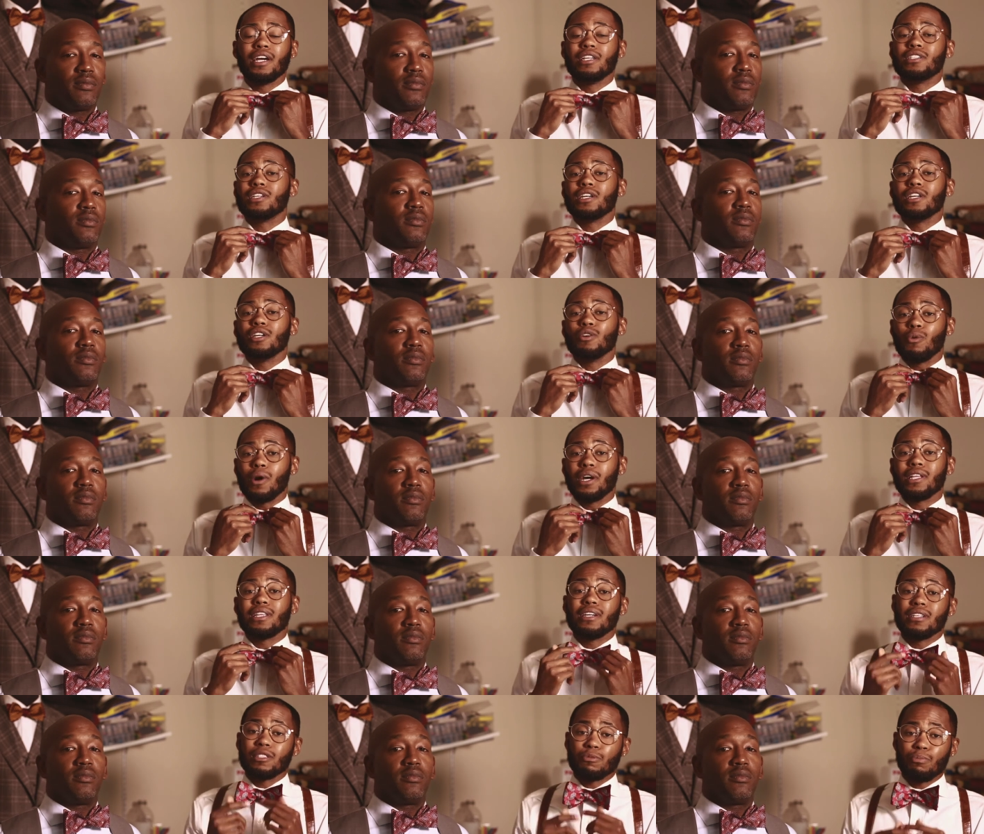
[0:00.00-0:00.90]

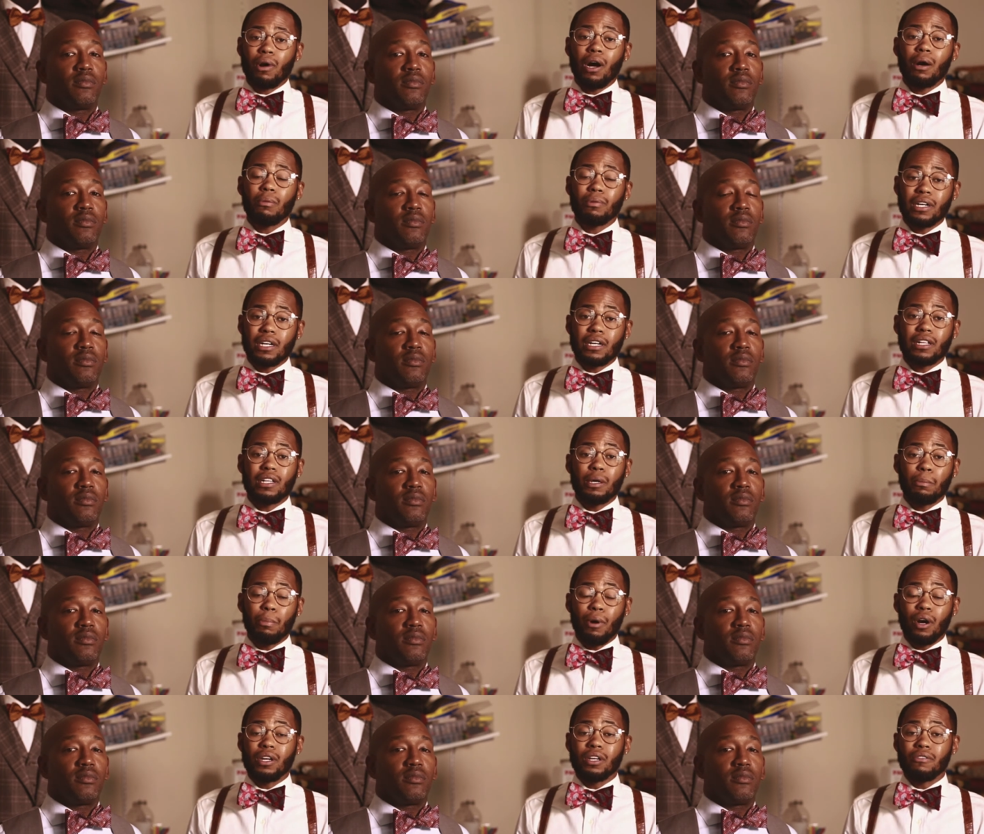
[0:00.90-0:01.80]
Speaker 1: insinuate that it's probably a
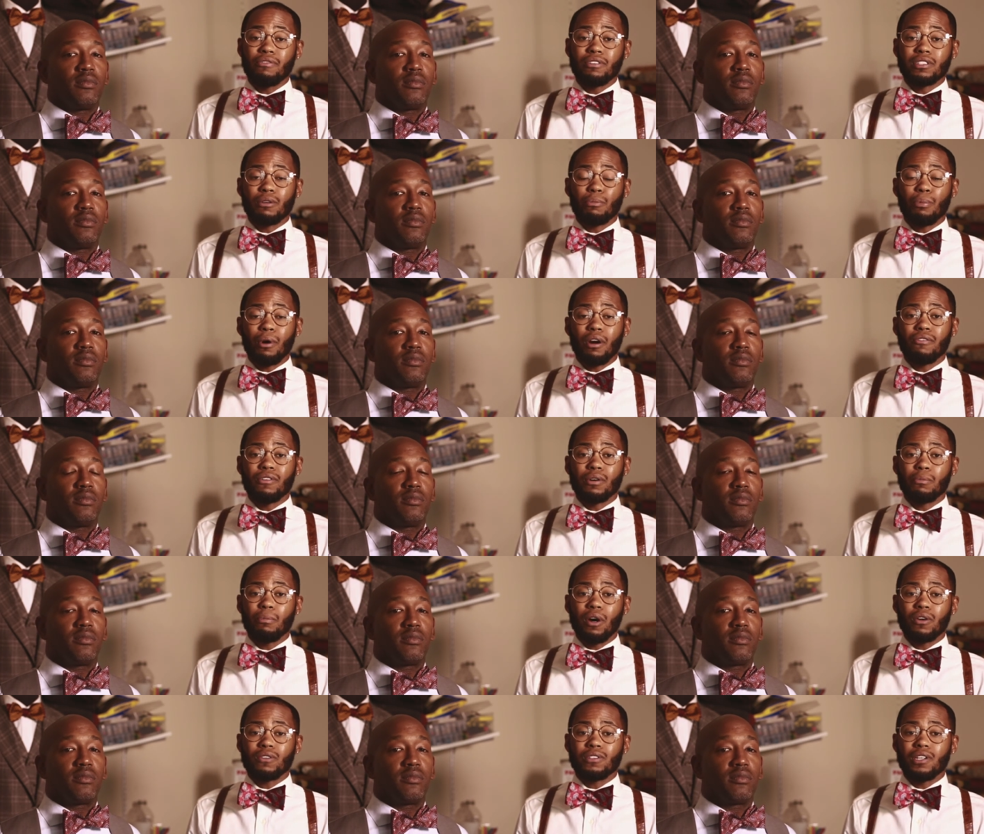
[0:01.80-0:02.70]
clip on if it's a
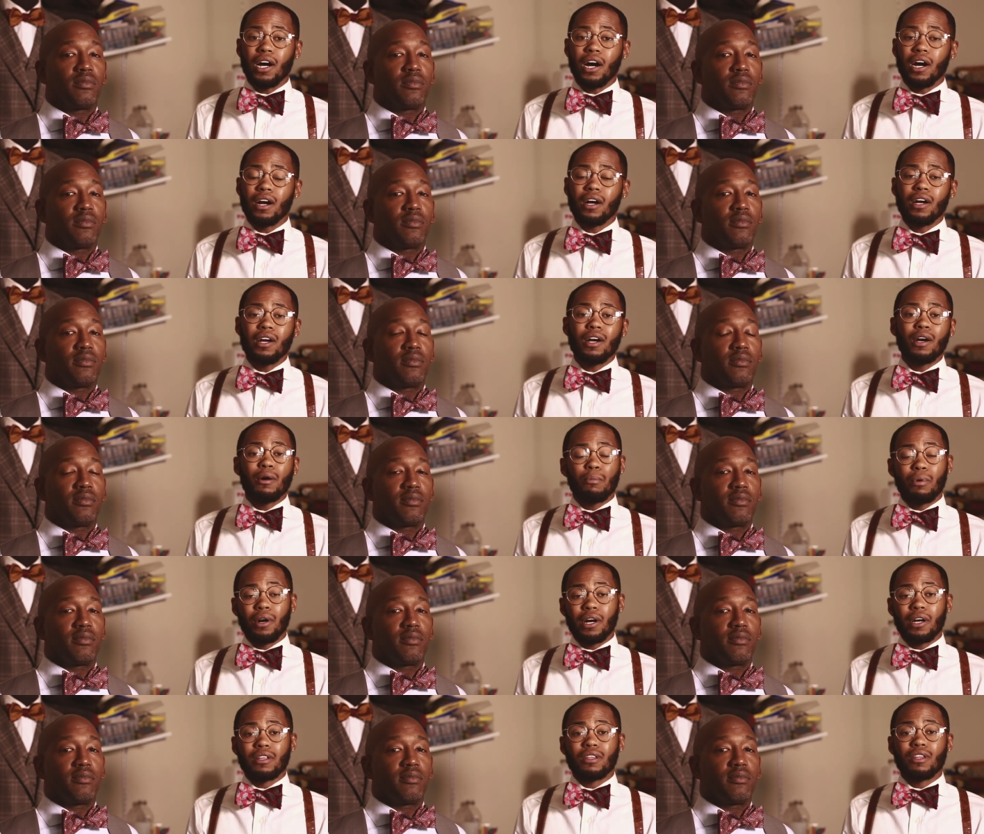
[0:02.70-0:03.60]
perfect bow tie.
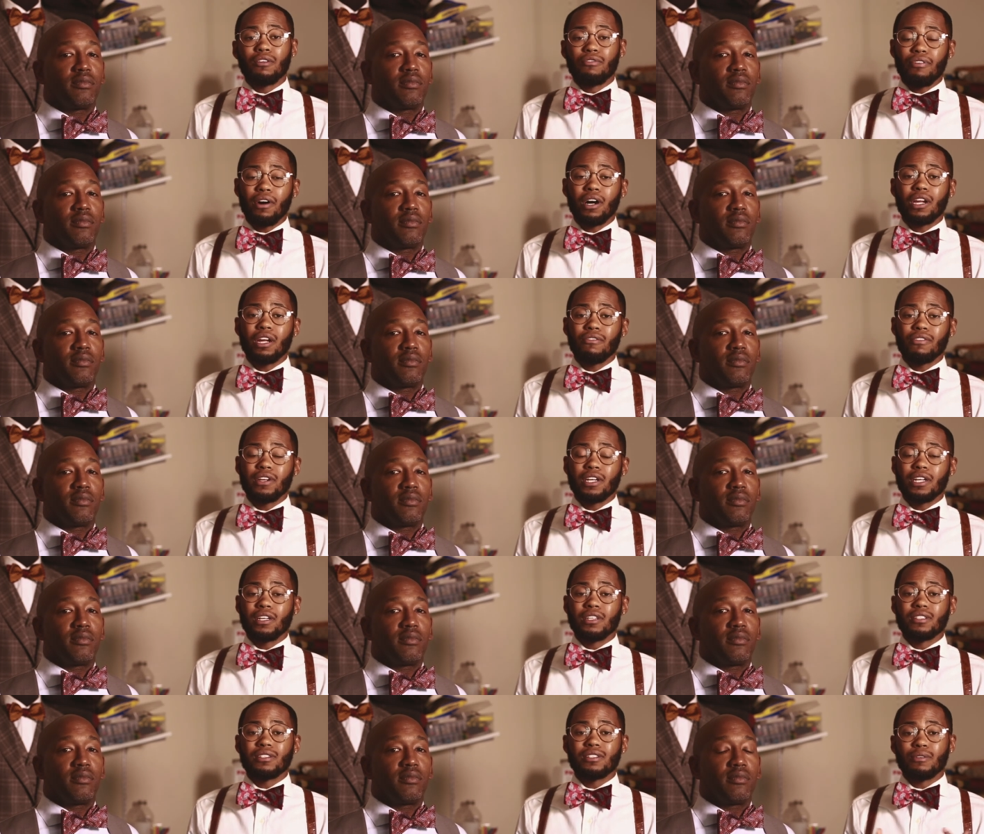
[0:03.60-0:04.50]
But the fun of it
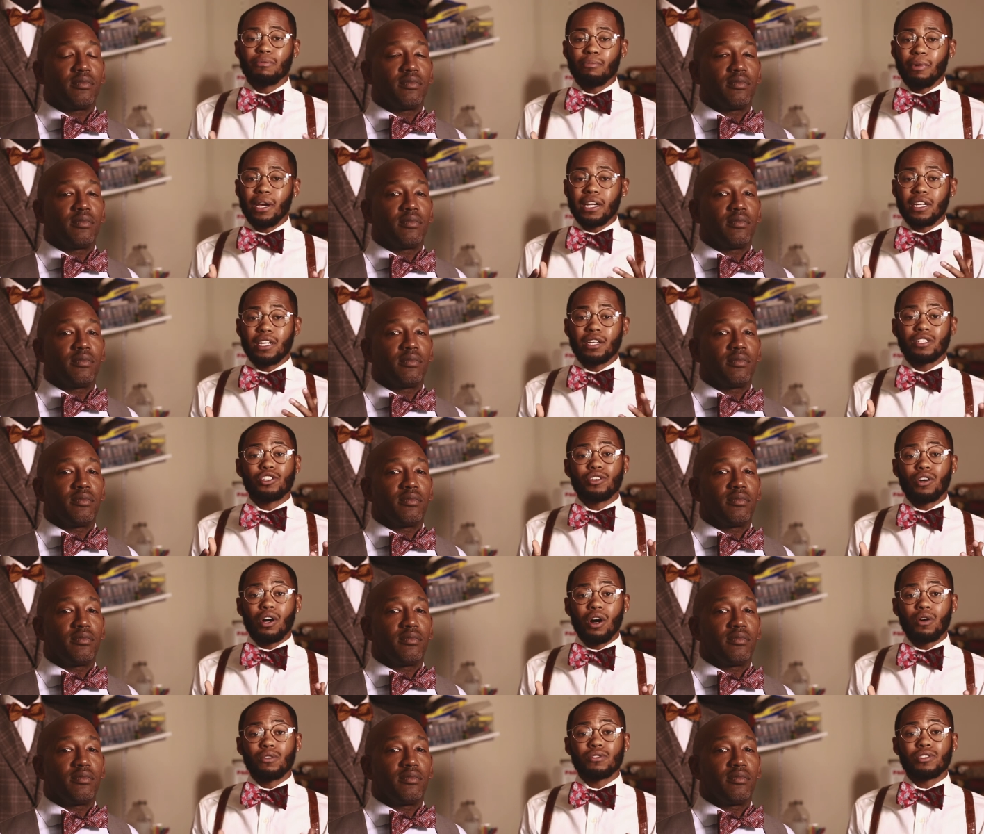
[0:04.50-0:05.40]
is making it
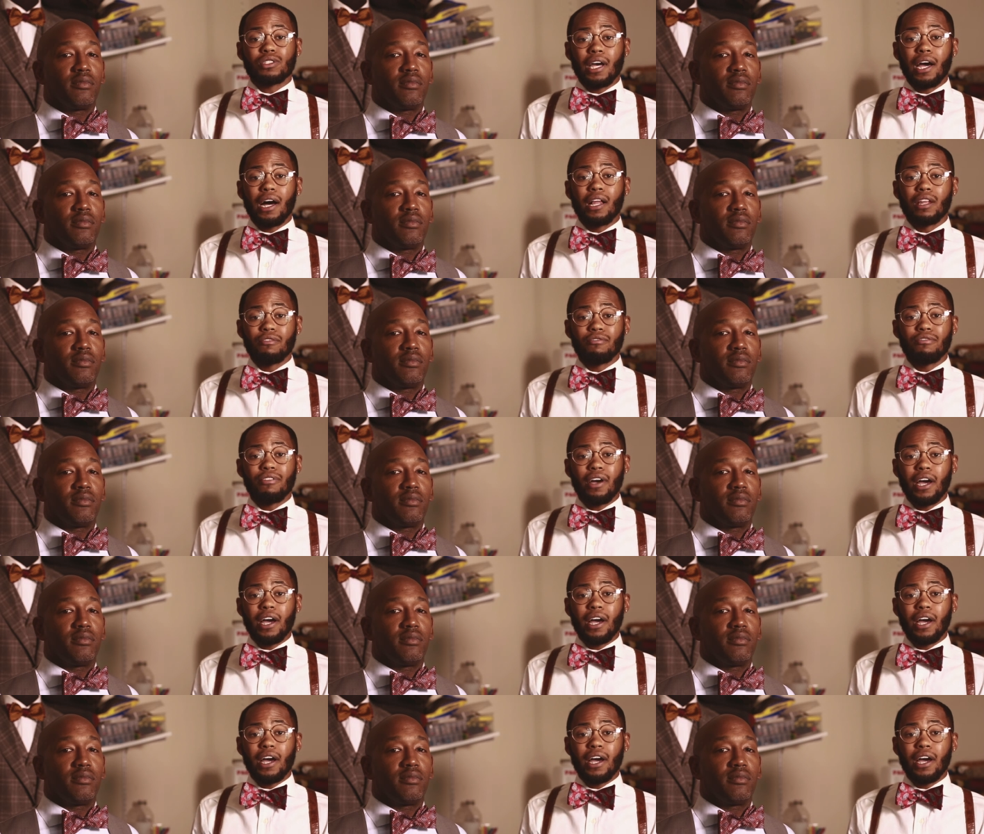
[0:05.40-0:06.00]
your own style and